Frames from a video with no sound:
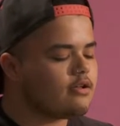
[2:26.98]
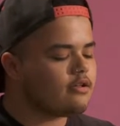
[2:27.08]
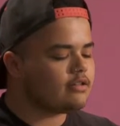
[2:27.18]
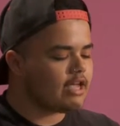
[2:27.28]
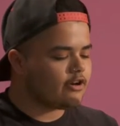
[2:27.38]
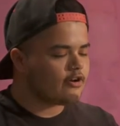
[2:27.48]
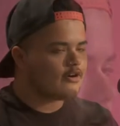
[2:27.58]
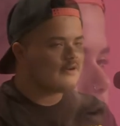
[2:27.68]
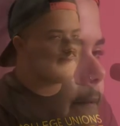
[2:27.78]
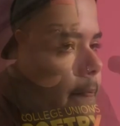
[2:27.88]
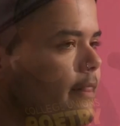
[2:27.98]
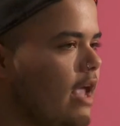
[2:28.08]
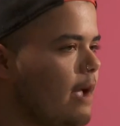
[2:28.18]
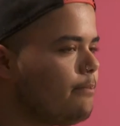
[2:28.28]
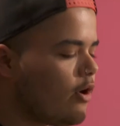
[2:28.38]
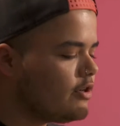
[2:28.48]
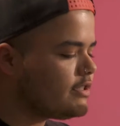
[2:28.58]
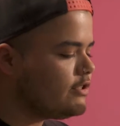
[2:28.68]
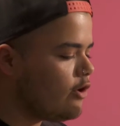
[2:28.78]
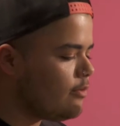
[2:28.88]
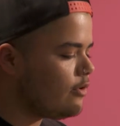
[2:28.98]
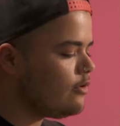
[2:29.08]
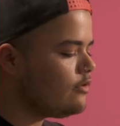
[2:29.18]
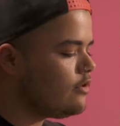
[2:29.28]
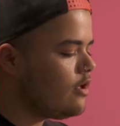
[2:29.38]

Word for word: Later, at Barnes & Noble,